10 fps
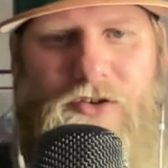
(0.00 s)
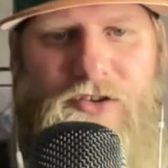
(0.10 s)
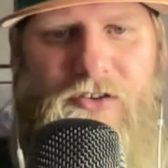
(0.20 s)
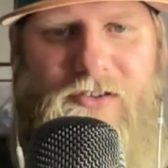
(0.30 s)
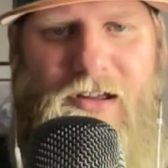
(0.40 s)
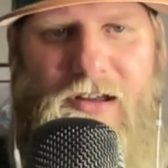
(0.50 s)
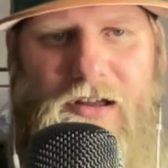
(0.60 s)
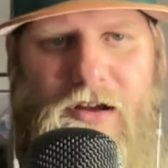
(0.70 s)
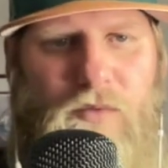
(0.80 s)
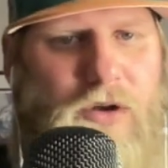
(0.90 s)
just
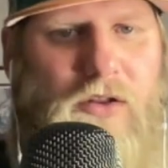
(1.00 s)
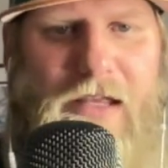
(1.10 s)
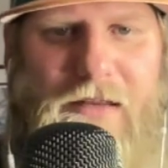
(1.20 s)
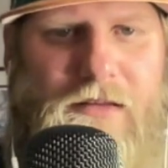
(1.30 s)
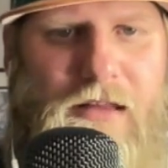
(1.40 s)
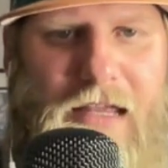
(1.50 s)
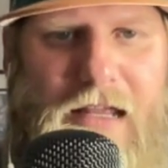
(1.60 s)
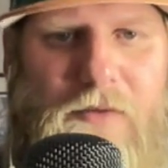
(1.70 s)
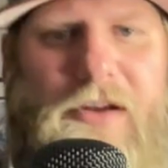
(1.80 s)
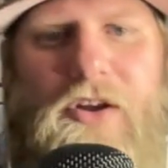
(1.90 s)
really,
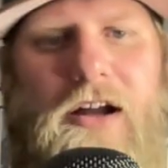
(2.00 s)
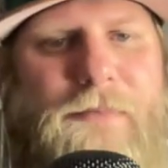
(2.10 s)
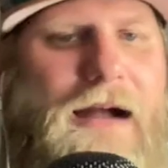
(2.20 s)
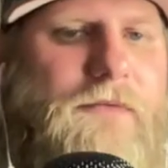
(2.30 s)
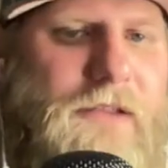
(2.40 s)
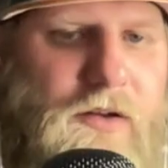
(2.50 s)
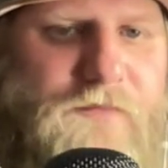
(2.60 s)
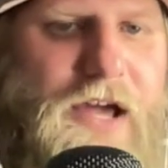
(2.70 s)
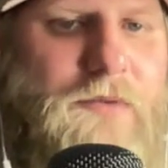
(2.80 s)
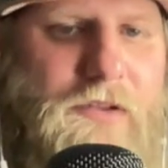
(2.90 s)
we talked about, you know,
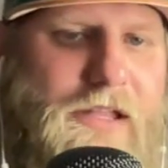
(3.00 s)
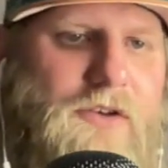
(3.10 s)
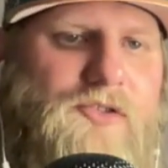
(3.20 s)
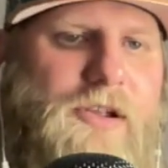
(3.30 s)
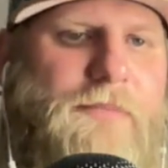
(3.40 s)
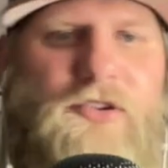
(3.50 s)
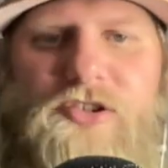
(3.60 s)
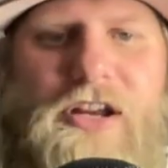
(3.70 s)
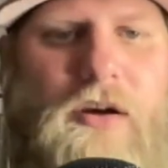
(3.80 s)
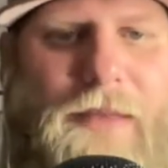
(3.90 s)
veteran leadership with
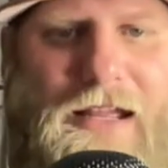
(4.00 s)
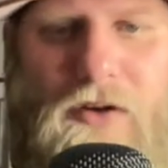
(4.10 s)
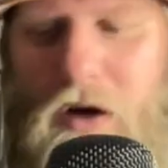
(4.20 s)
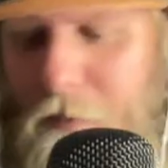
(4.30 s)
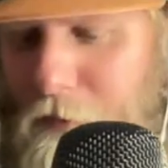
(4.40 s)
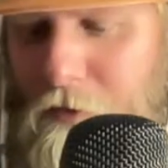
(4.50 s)
Gino being gone.